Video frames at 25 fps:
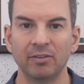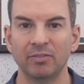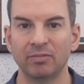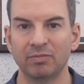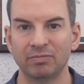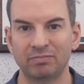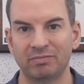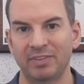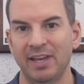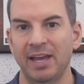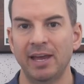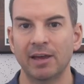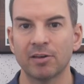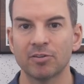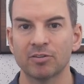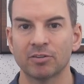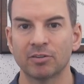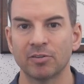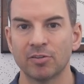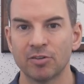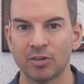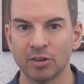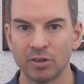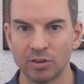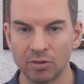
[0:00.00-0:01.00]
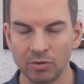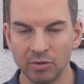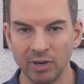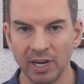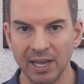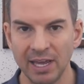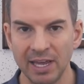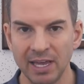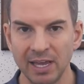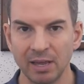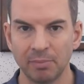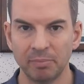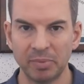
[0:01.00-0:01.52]
of extra
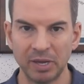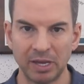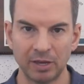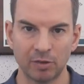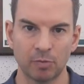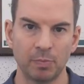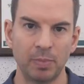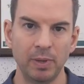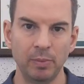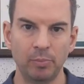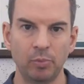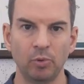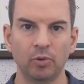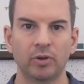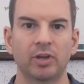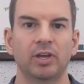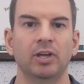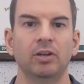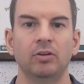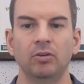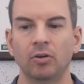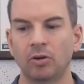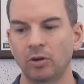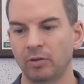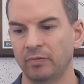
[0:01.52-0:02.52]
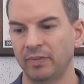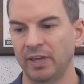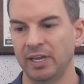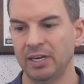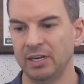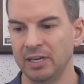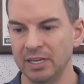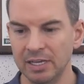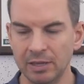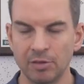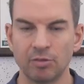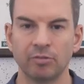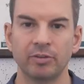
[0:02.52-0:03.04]
security because people cannot then
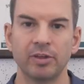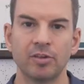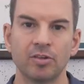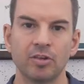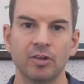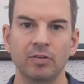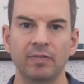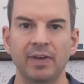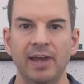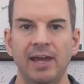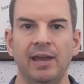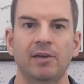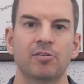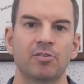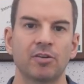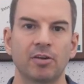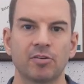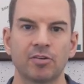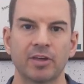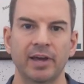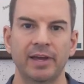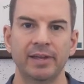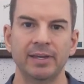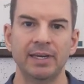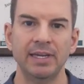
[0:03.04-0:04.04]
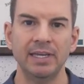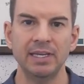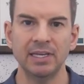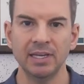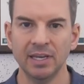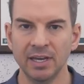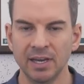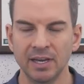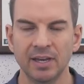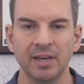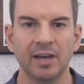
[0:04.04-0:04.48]
easily see the SSID.